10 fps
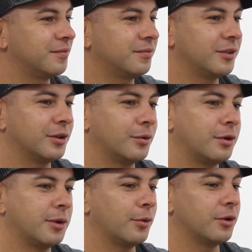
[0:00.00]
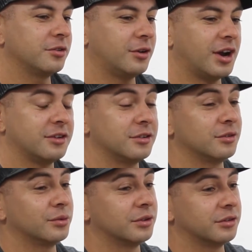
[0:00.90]
One of my worst
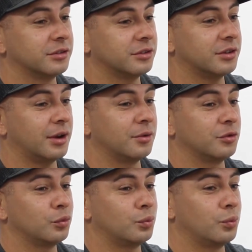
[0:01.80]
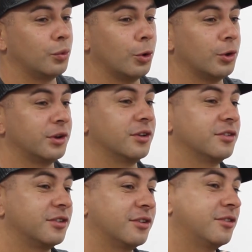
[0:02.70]
crashes was I was rolling
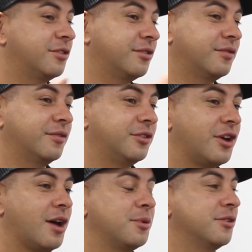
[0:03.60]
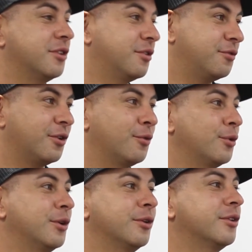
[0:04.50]
distance stoppies on the front
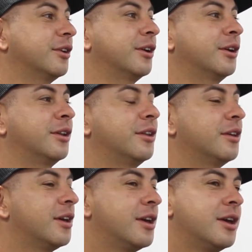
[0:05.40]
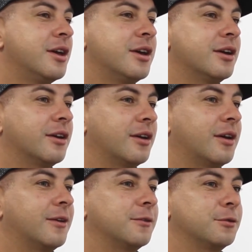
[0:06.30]
wheel, and
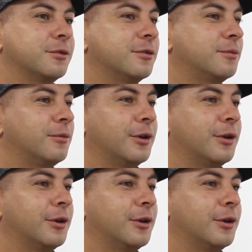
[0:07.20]
this was